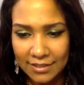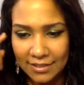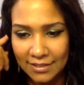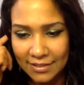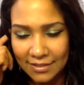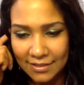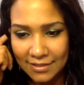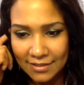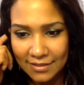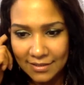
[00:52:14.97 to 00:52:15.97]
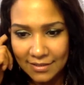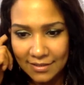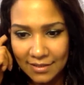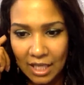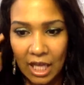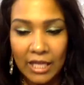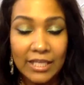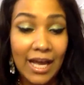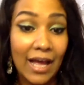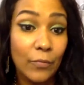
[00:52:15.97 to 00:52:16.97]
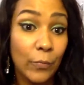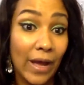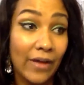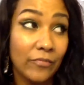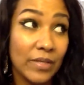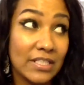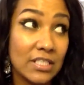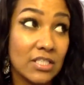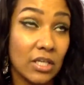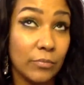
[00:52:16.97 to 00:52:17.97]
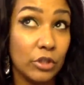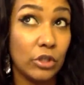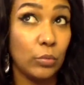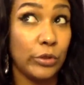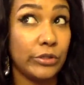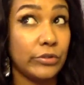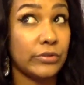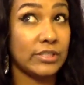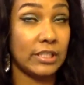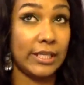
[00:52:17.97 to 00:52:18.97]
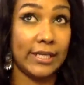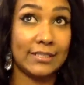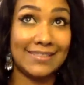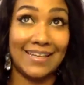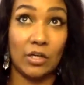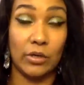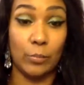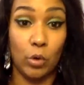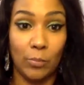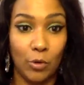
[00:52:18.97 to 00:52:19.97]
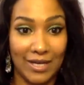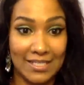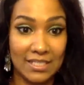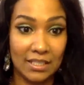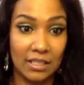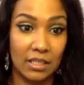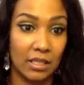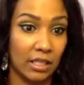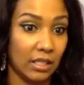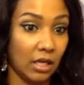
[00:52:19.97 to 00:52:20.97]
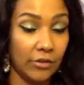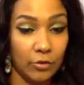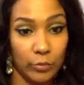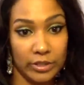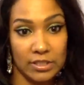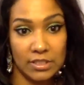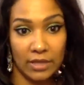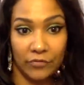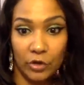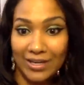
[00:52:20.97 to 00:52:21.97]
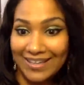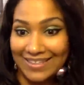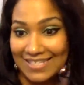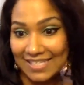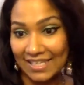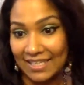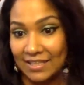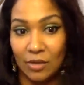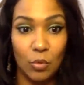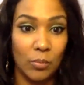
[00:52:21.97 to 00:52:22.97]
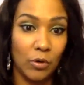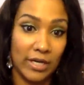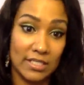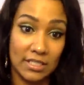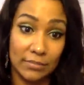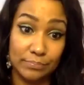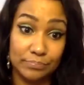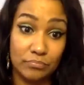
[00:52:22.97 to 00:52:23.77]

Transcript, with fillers: yeah. Yeah, I've I've been to some Goodwill selects that are more pricey than other ones. If you're in the city, they're more pricey.